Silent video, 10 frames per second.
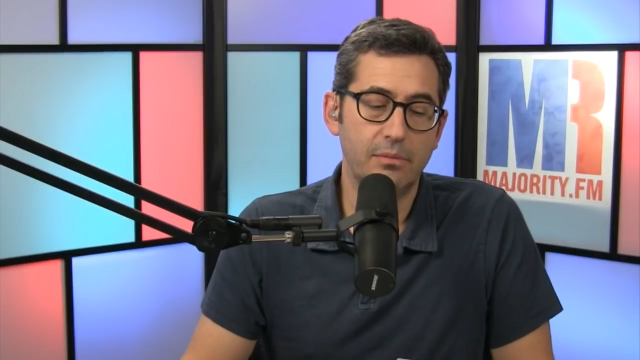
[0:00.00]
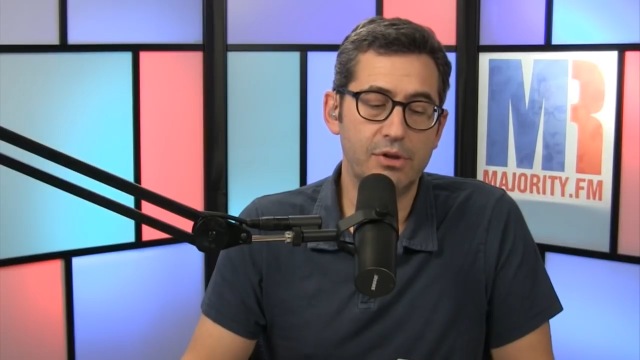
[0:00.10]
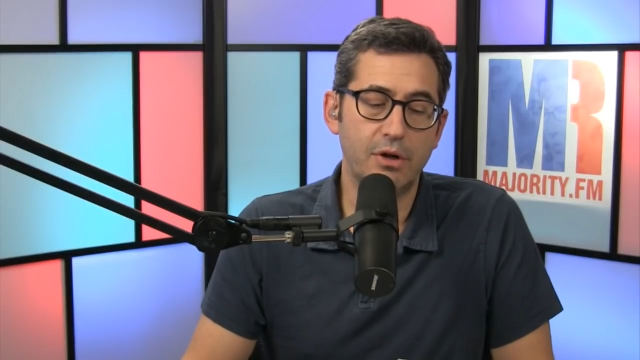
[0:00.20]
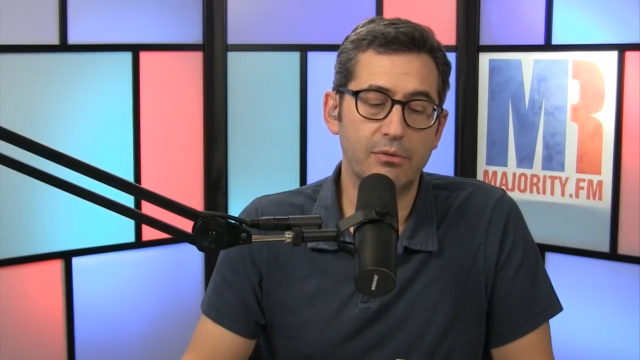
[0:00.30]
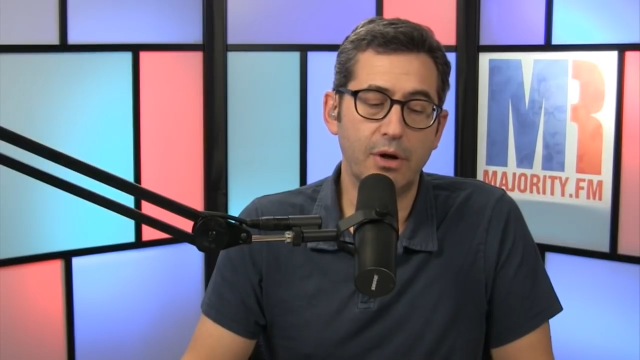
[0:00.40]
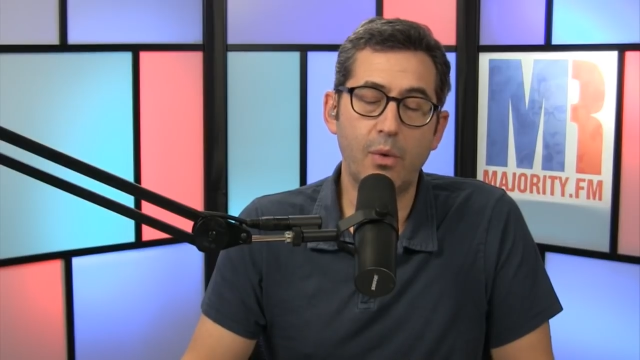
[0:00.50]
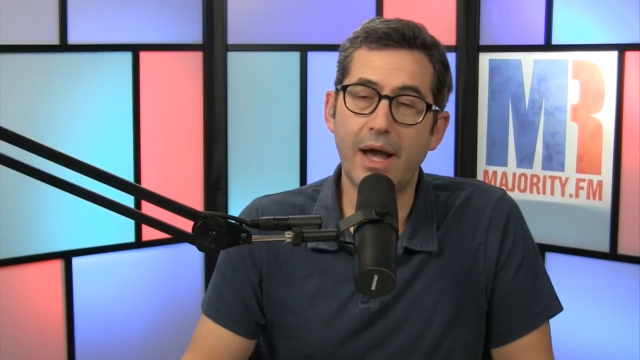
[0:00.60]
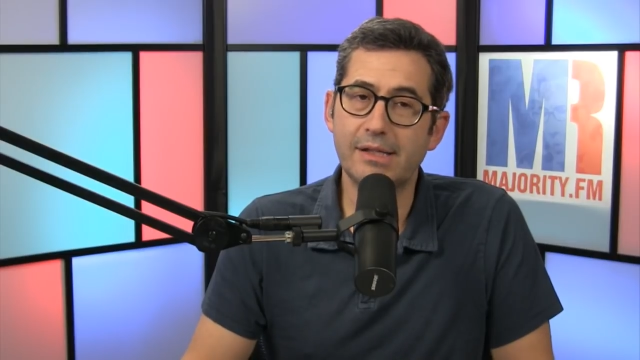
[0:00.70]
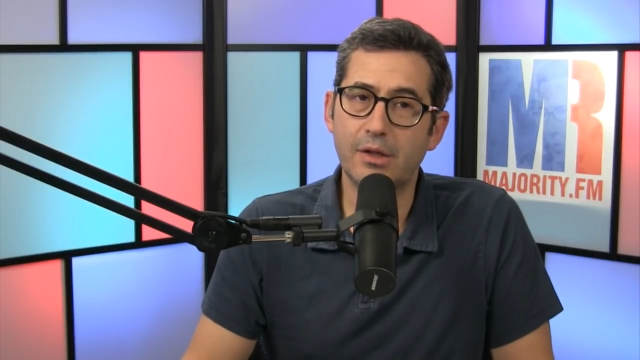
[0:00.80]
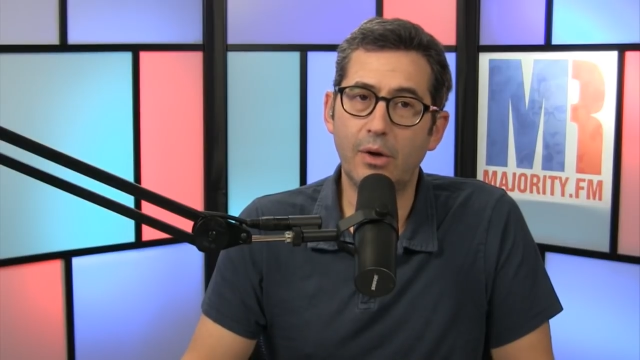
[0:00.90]
which are
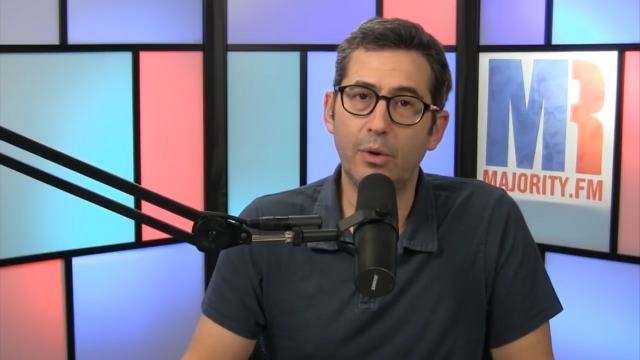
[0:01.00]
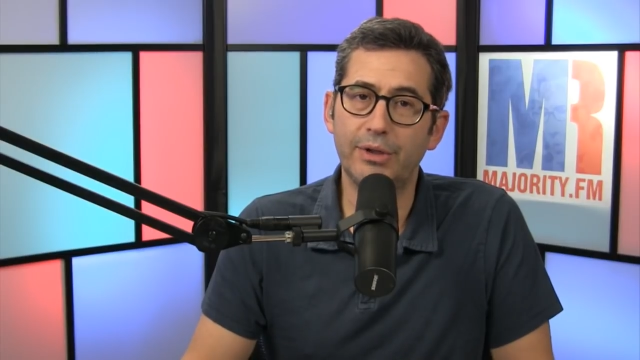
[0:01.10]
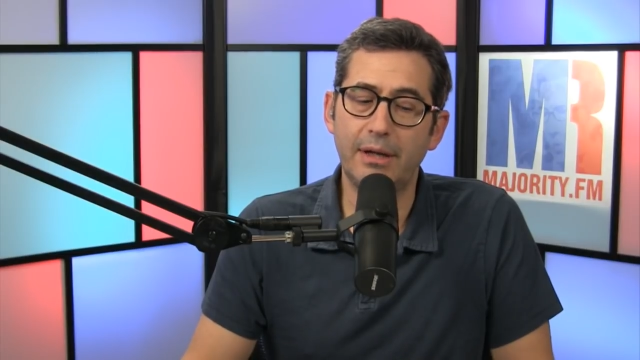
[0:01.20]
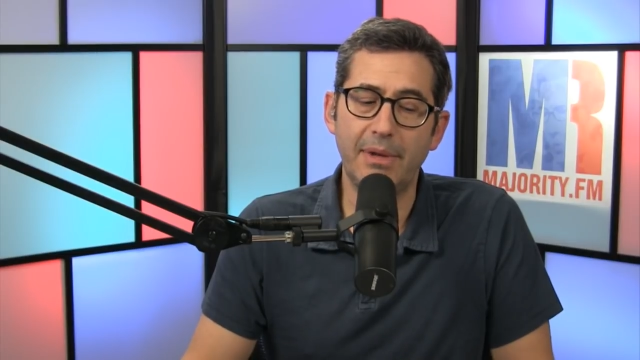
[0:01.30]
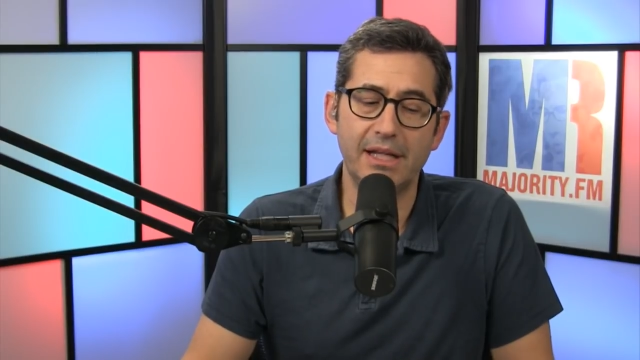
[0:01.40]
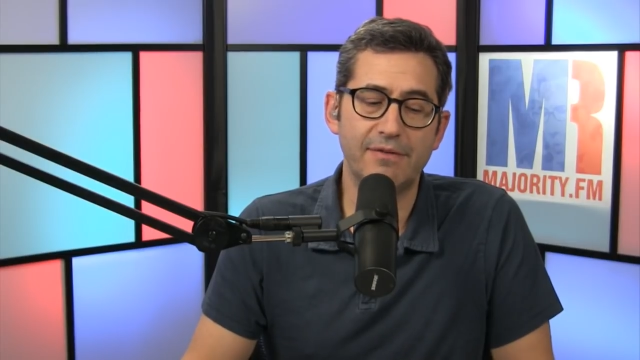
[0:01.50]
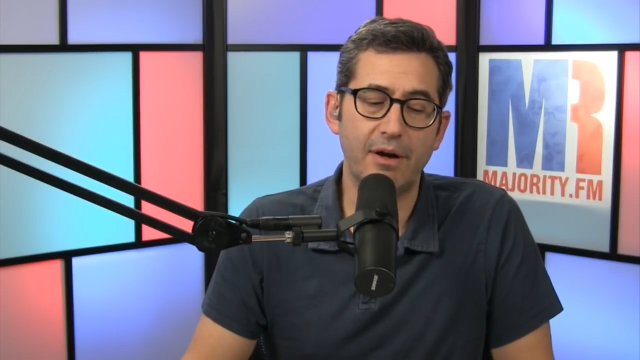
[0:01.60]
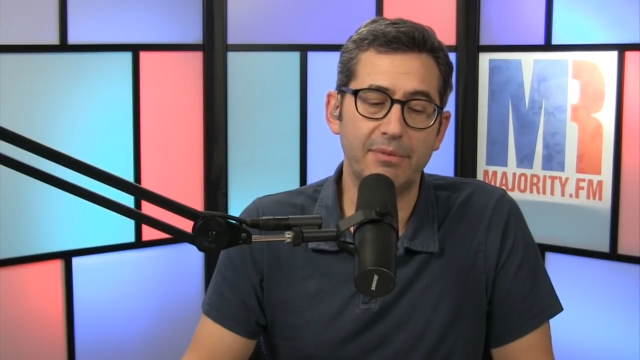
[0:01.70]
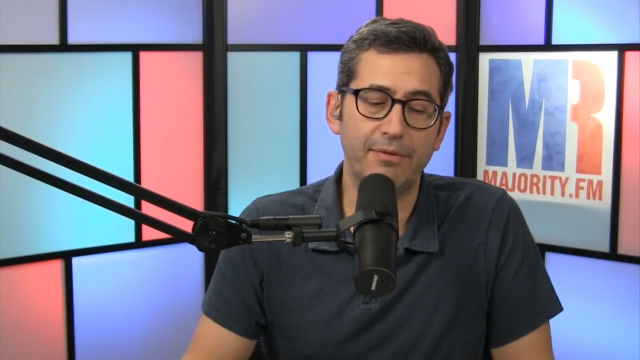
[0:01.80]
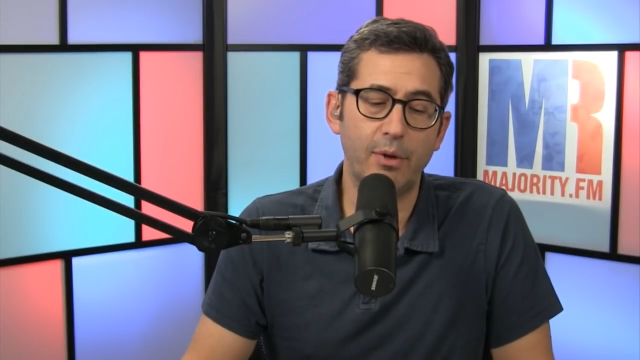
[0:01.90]
requests to hold inmates for
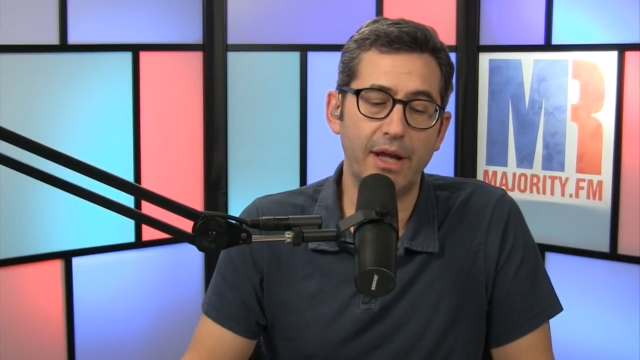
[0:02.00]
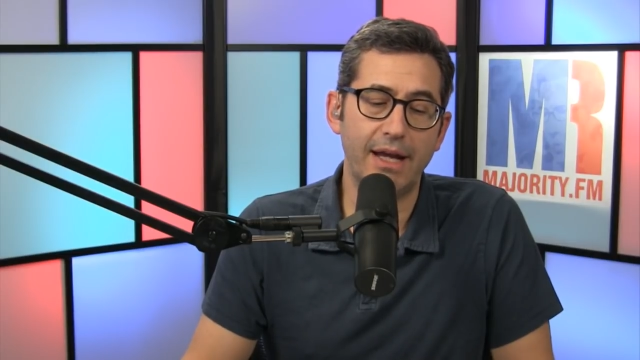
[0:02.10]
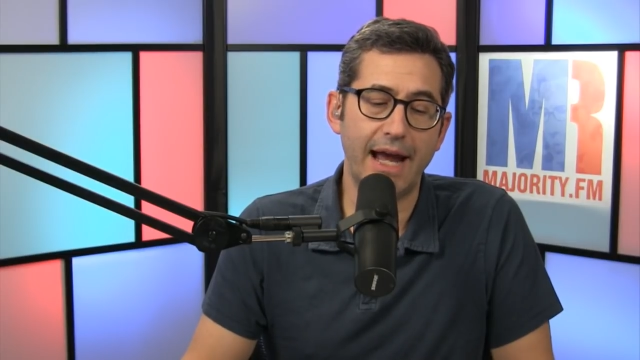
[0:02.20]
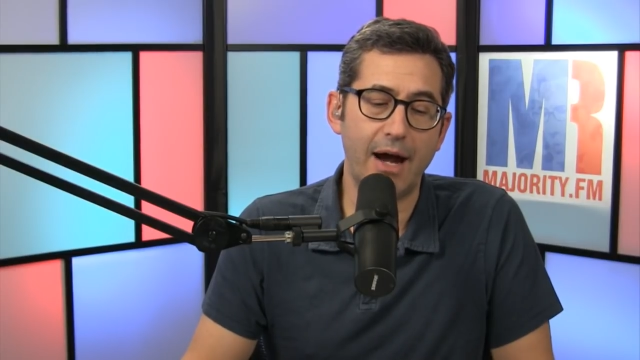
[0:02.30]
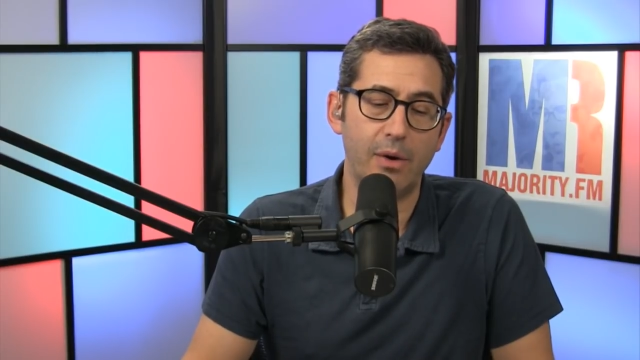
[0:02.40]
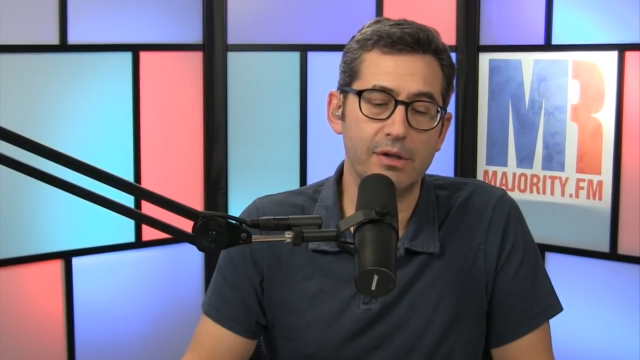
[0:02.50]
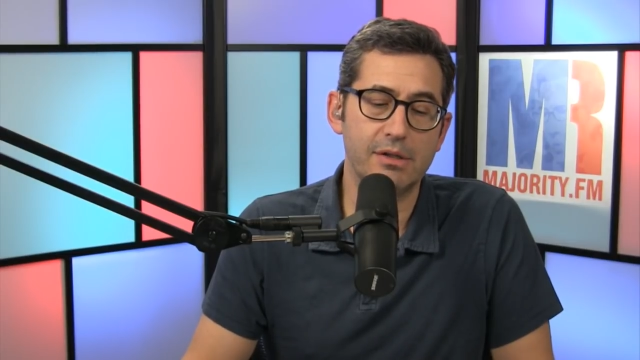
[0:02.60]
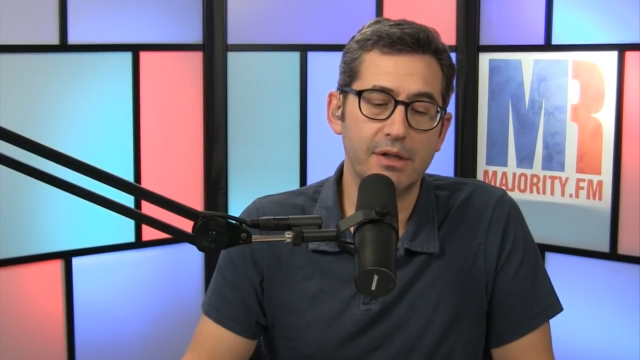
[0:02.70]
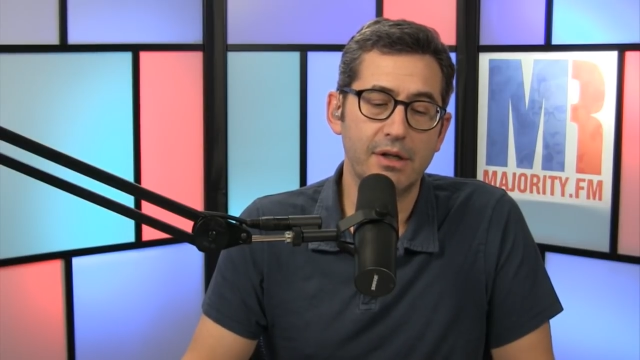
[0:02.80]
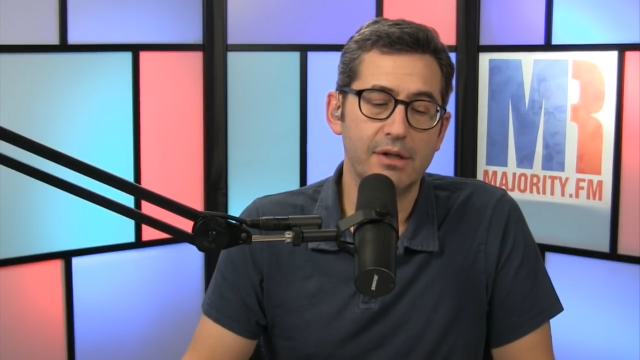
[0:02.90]
up to 48 hours